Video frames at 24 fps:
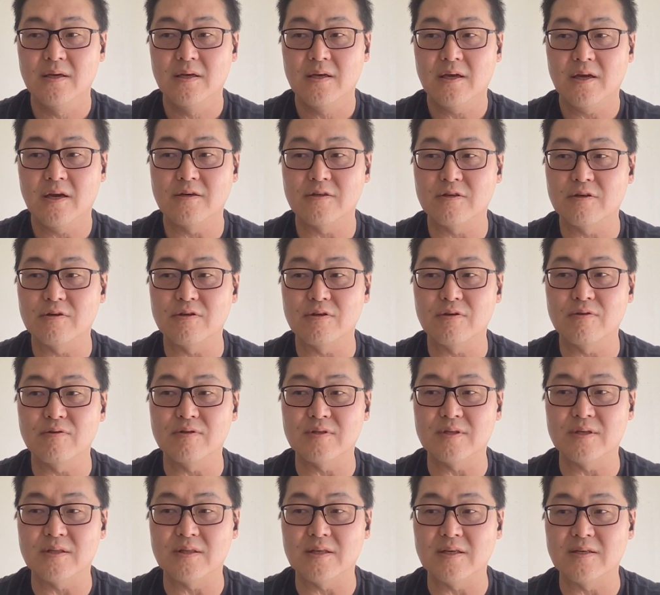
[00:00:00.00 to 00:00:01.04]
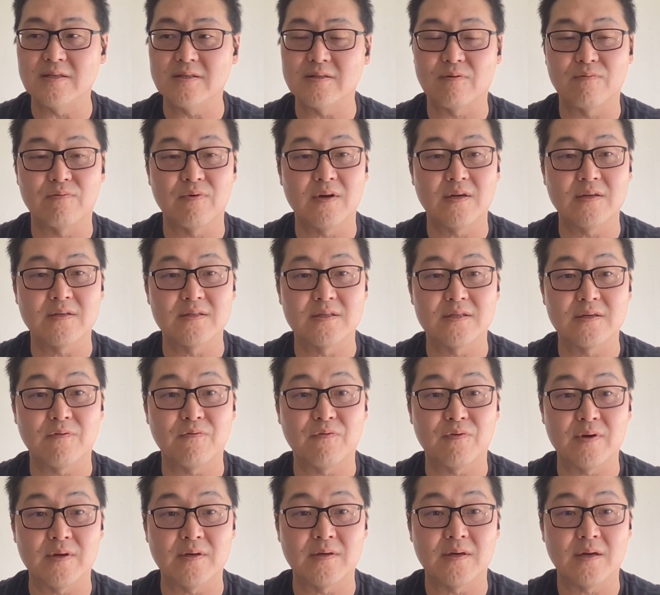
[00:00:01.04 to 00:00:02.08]
And you're using these to run
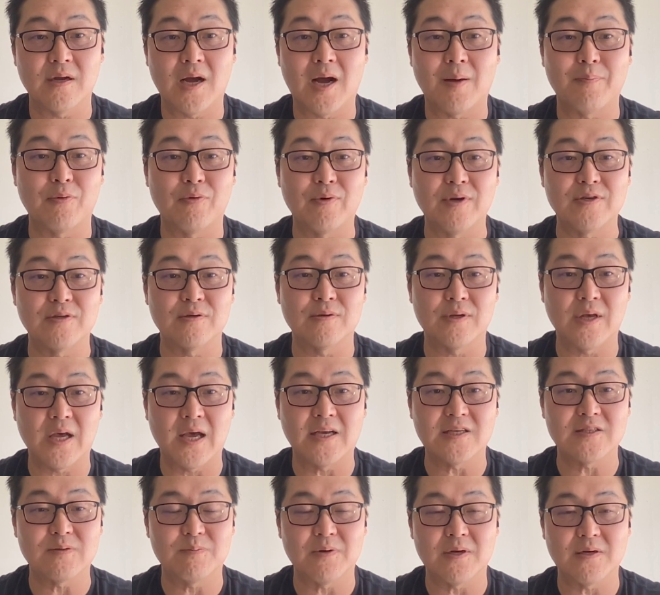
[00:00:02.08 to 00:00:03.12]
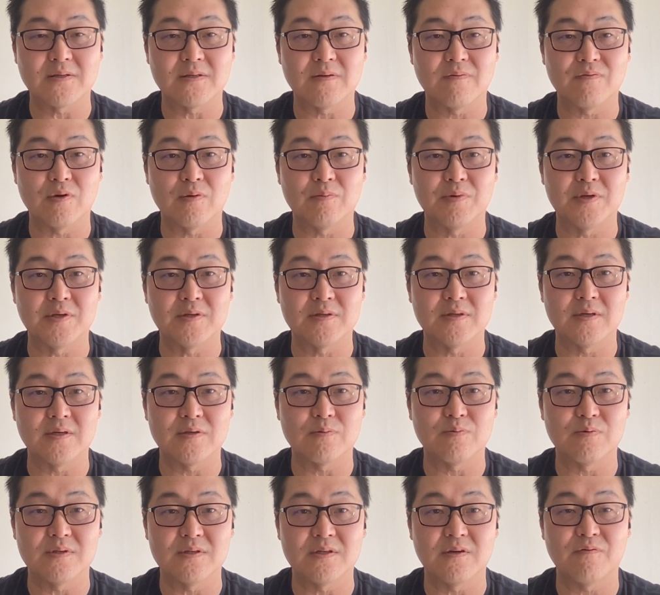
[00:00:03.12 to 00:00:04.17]
different operational aspects of your business
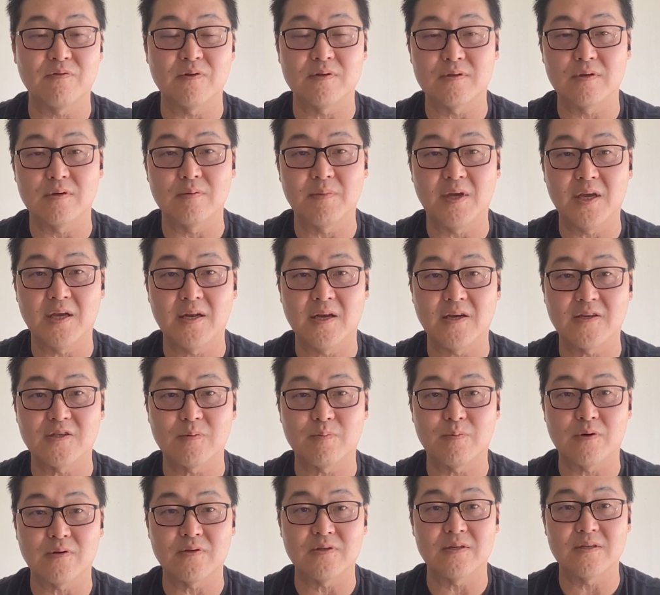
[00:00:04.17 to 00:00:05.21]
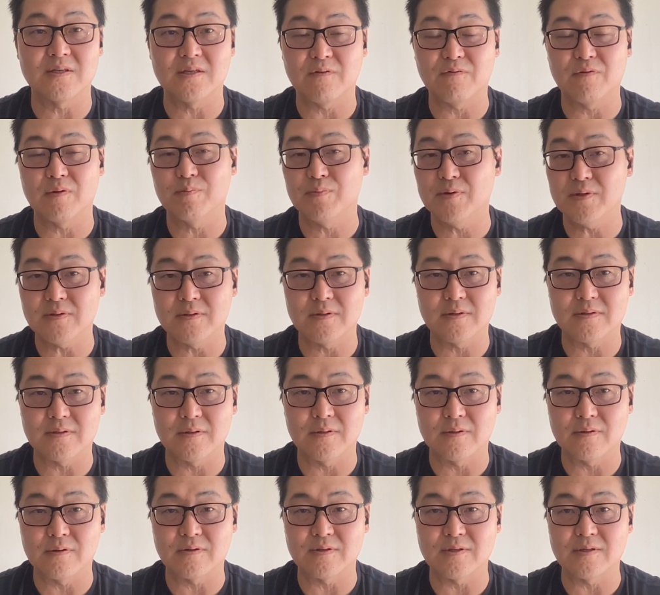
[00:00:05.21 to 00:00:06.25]
with different domain experts and different business
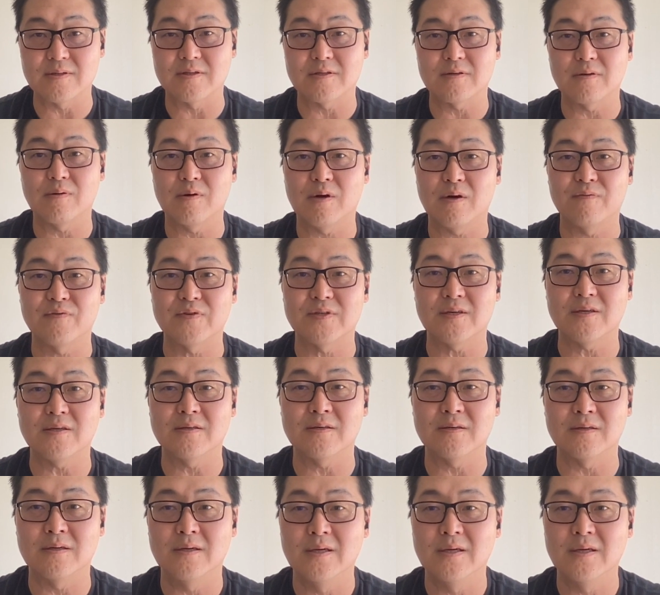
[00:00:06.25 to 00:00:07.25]
owners. And so all of a sudden,